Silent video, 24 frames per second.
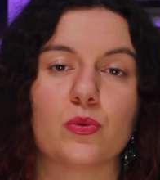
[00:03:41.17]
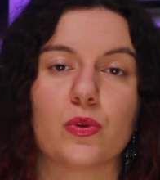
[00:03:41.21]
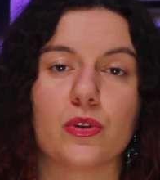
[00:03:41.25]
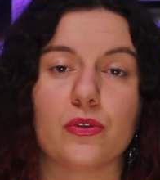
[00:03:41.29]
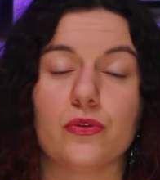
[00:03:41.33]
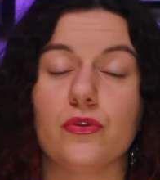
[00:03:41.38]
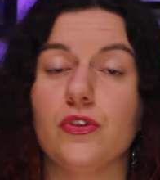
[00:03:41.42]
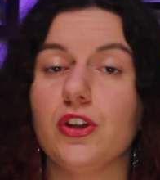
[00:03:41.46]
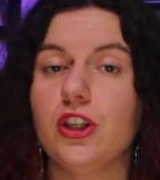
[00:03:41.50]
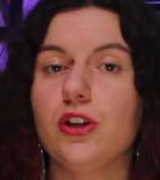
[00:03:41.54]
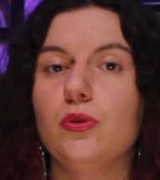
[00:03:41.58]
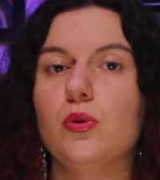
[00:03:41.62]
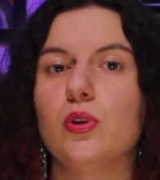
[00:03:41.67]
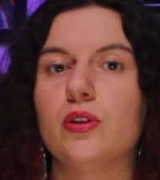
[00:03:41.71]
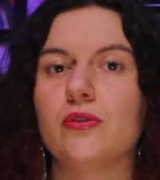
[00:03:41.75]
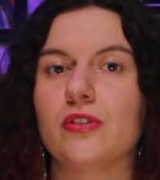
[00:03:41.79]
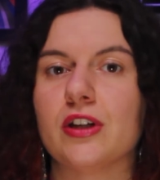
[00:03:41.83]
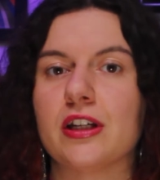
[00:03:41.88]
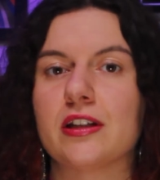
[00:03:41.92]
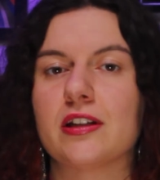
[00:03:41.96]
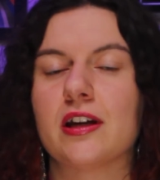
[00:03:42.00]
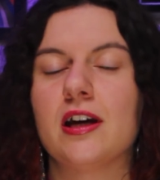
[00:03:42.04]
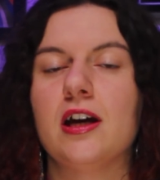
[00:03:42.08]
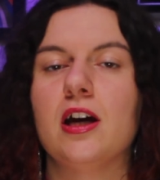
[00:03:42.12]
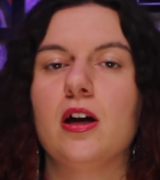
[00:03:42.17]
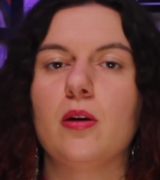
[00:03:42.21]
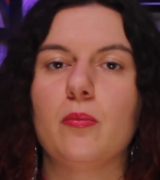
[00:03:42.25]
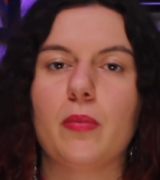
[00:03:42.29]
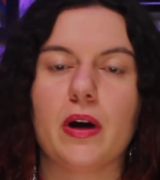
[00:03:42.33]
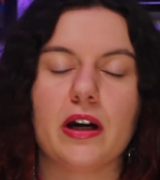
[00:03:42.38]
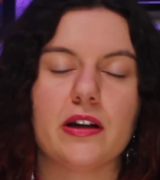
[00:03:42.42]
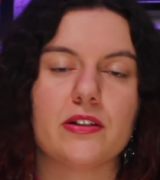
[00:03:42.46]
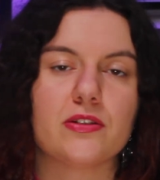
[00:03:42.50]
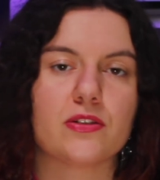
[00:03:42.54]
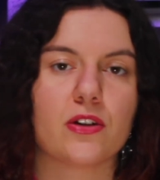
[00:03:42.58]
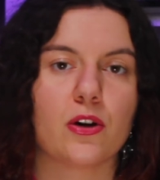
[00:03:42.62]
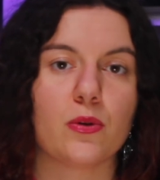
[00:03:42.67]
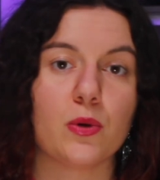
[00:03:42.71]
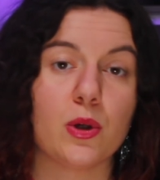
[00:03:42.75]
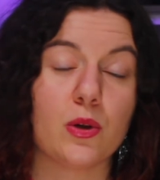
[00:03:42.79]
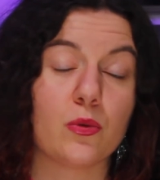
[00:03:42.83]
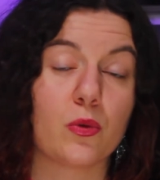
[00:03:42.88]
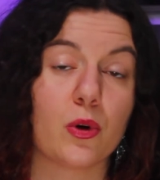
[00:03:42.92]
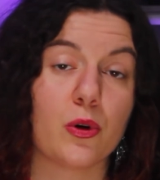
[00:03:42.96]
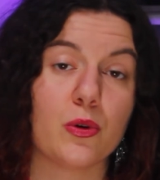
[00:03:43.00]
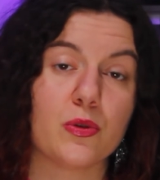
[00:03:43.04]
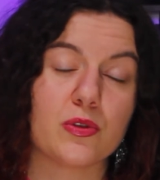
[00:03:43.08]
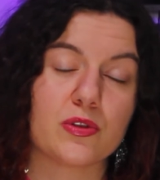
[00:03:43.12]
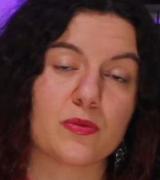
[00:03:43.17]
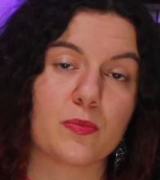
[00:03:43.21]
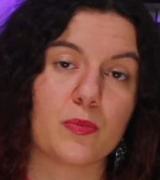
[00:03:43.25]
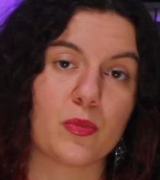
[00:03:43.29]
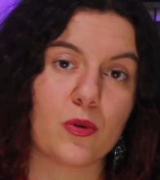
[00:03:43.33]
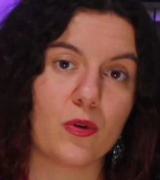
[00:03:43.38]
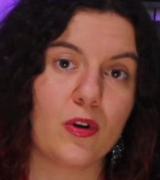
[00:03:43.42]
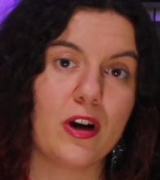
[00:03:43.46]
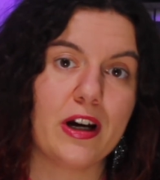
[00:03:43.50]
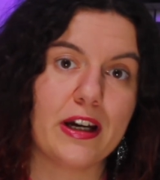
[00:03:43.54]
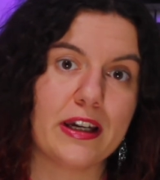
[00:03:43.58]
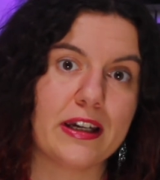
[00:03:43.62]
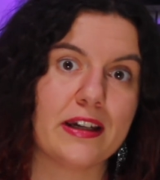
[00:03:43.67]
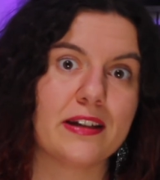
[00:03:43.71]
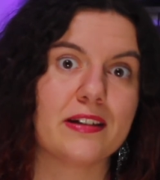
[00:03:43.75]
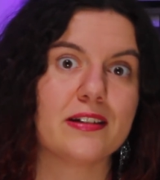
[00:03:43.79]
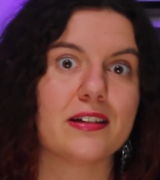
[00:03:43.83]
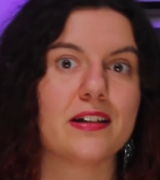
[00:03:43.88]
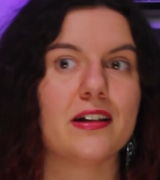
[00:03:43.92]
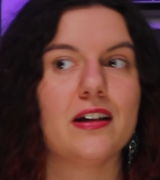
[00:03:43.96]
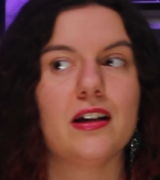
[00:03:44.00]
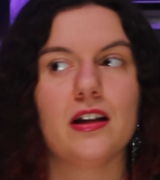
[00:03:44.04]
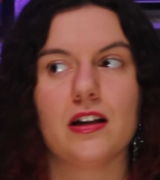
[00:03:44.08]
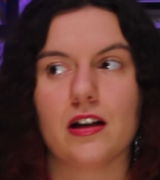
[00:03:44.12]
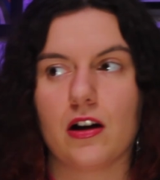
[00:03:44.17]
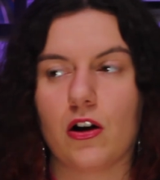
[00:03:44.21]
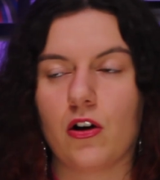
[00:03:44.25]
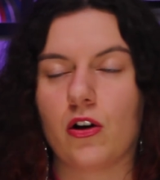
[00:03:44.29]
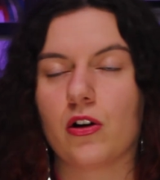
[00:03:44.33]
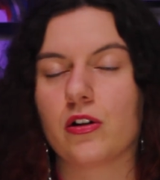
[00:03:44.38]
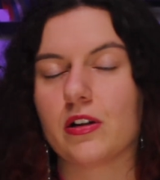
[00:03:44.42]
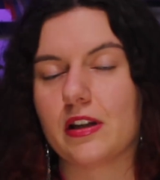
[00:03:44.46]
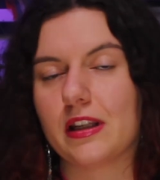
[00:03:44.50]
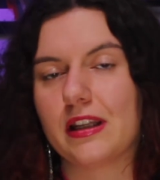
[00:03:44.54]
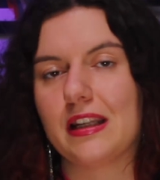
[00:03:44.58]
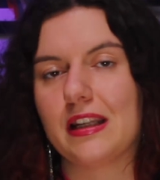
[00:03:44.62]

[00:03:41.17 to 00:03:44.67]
review of it by Zoe Rose Bryant on